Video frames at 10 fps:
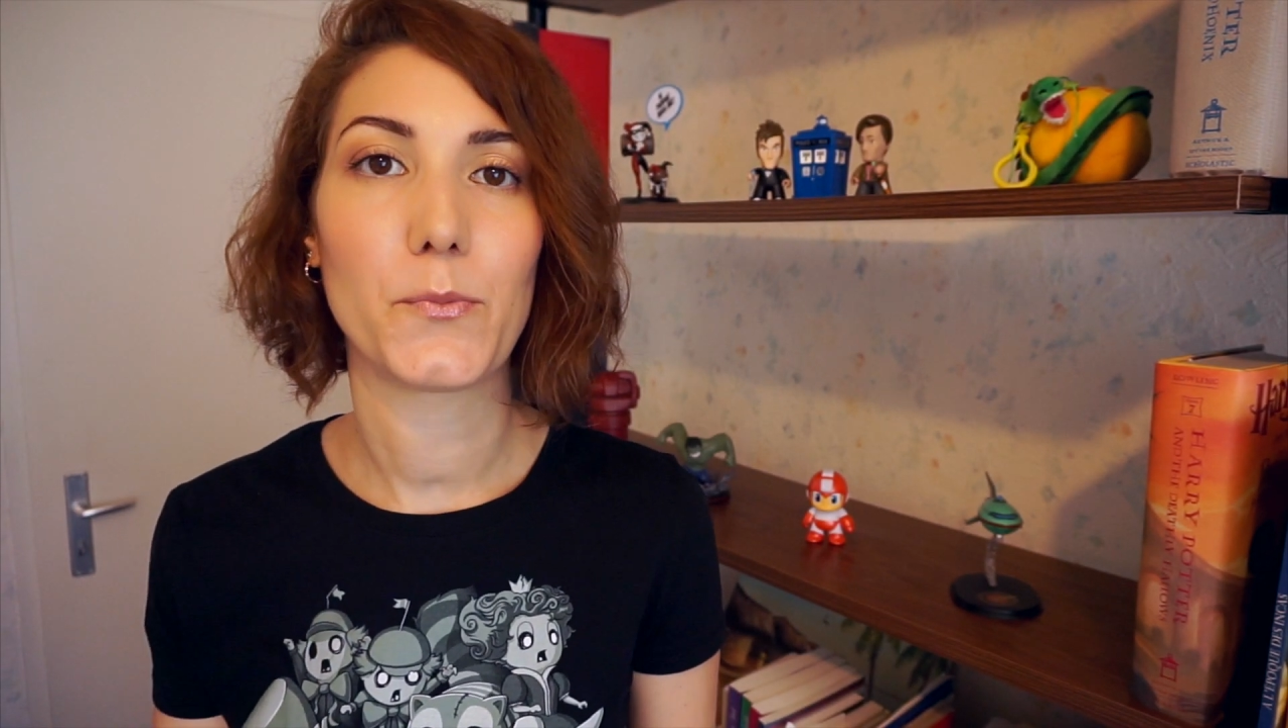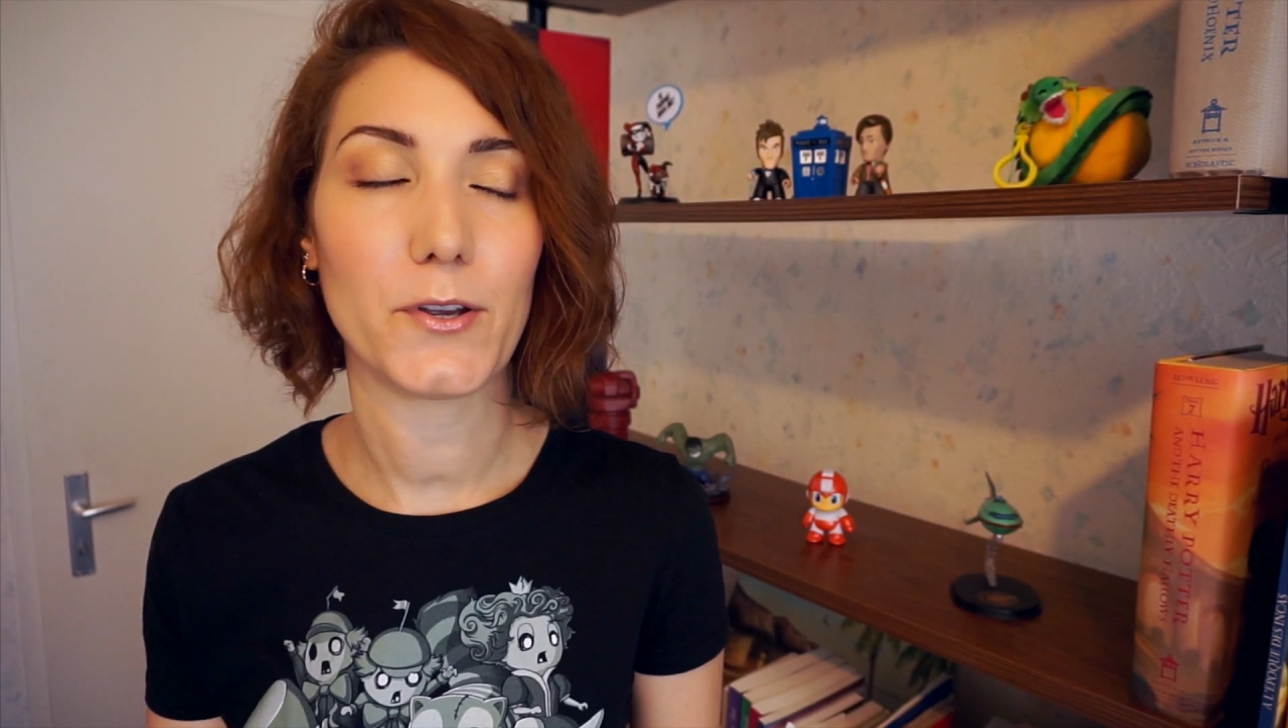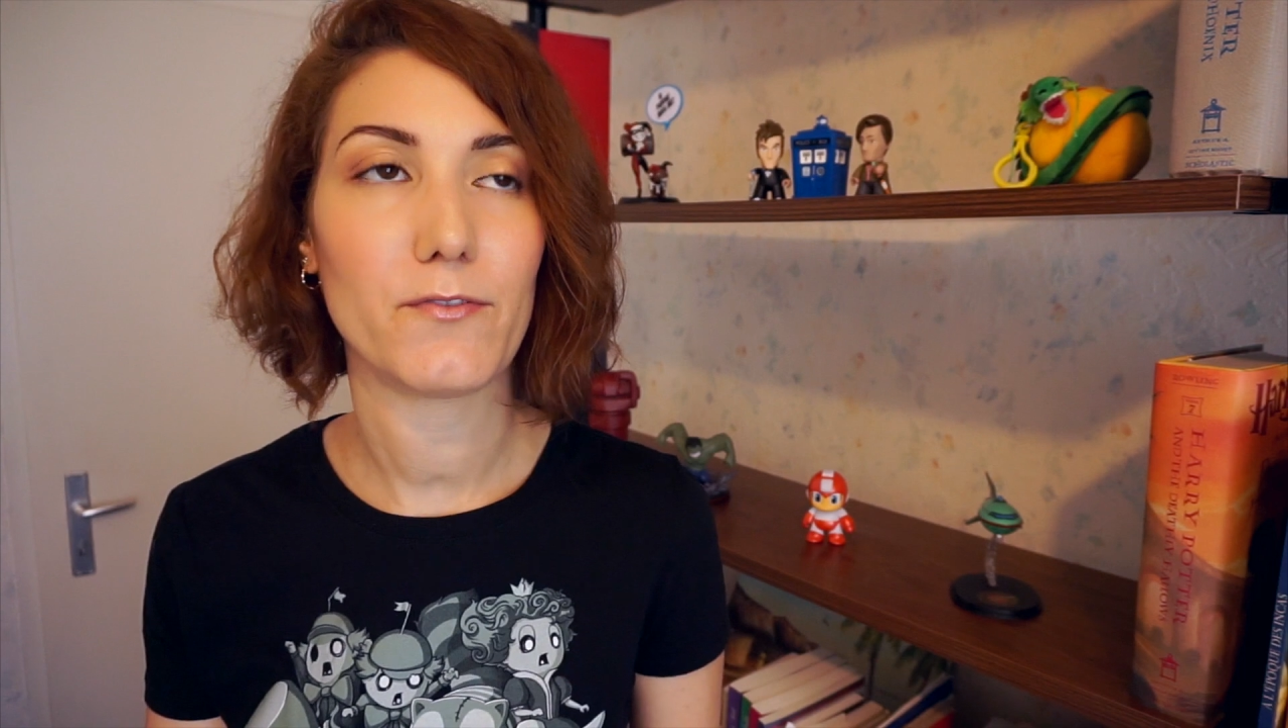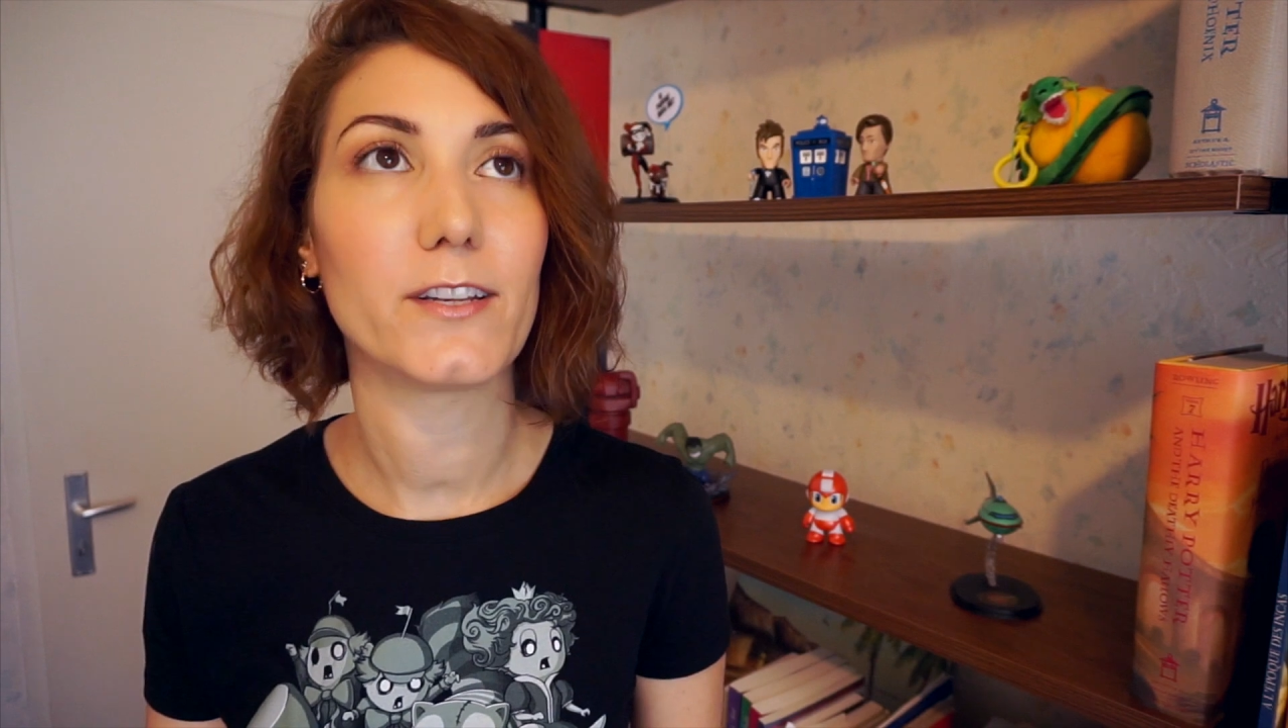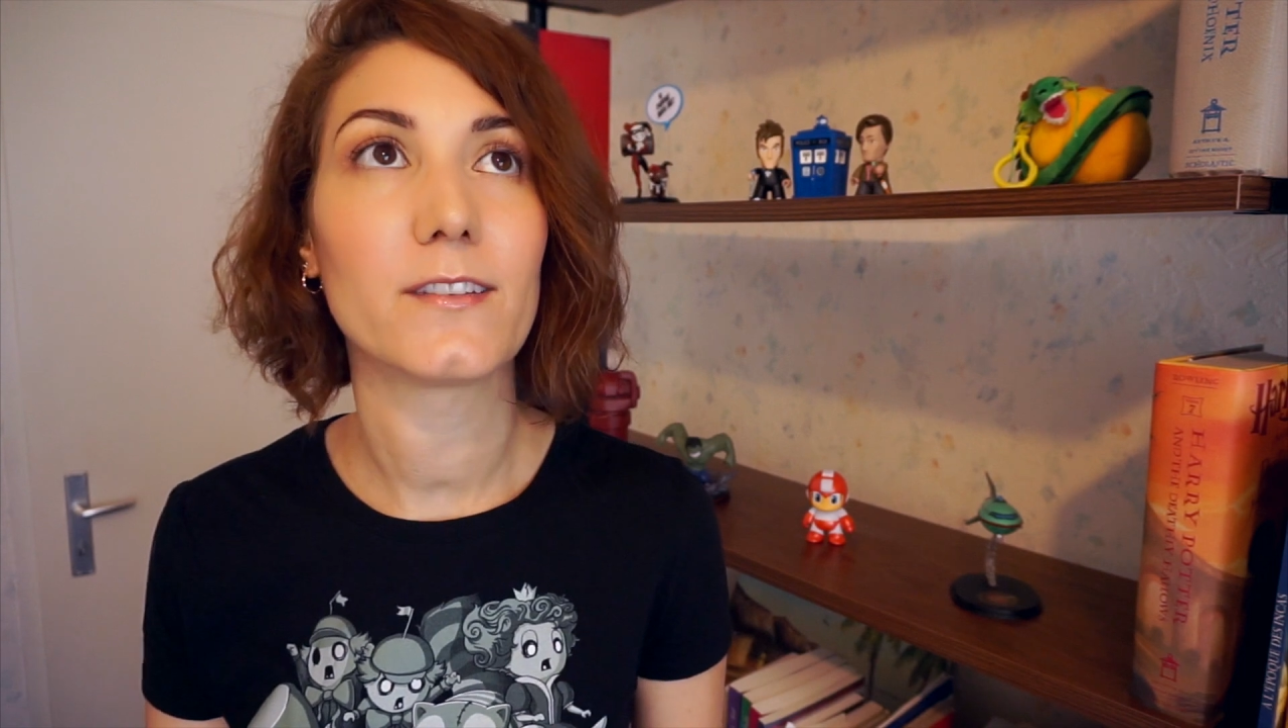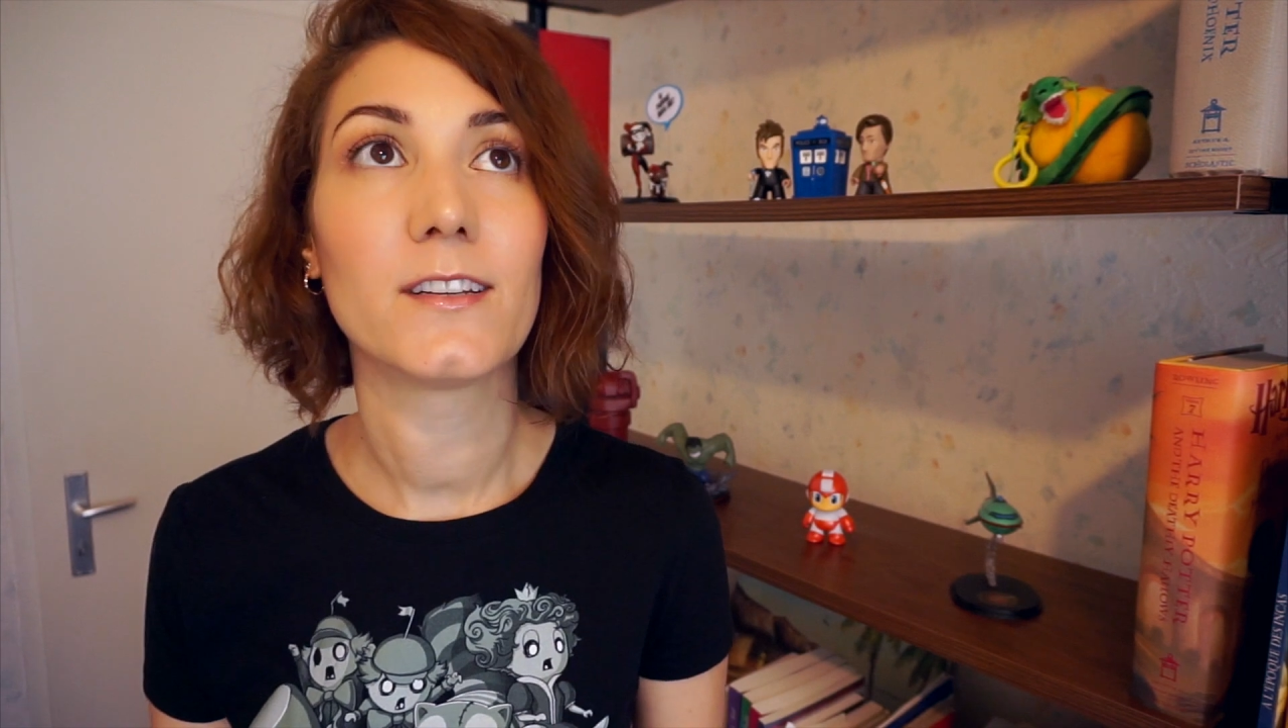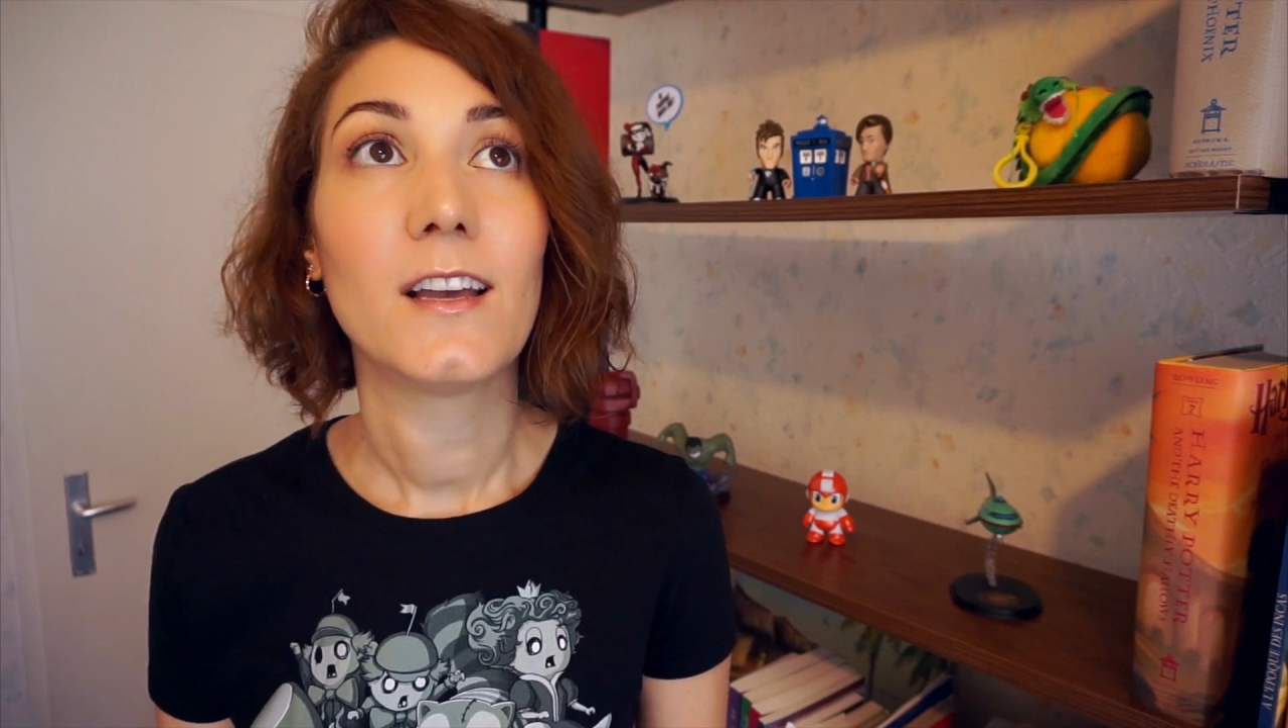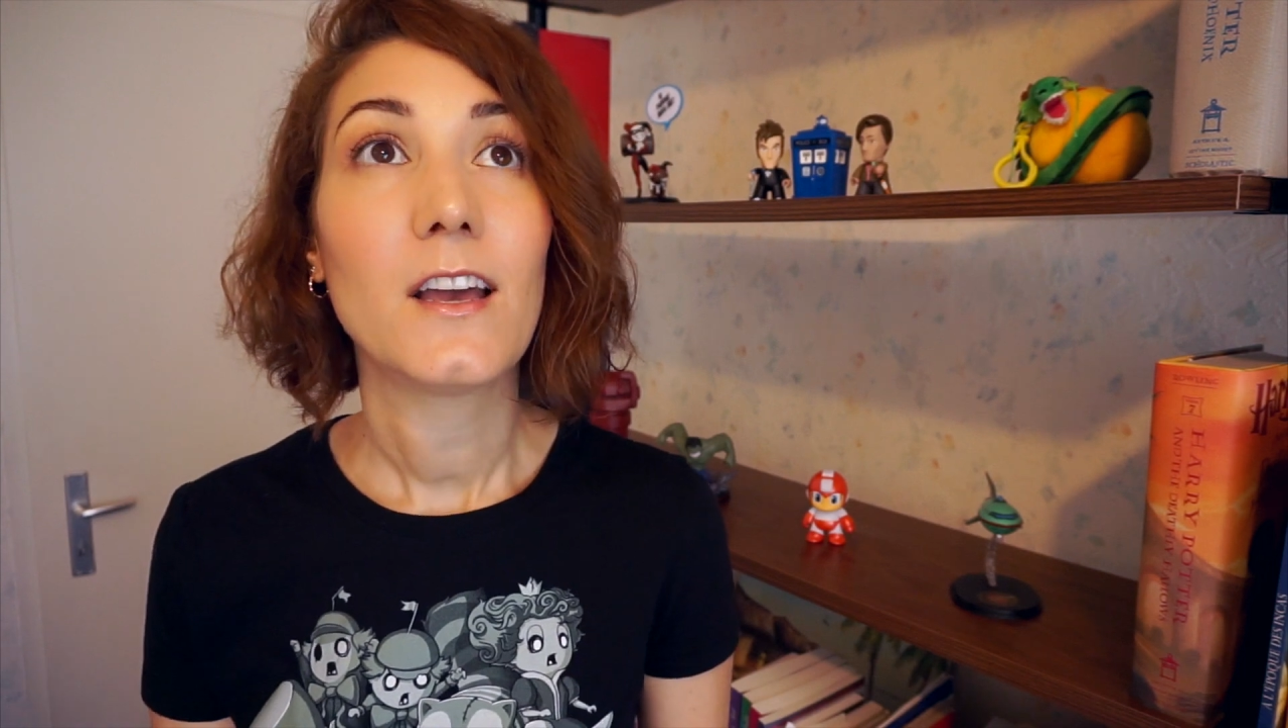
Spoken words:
boyfriend.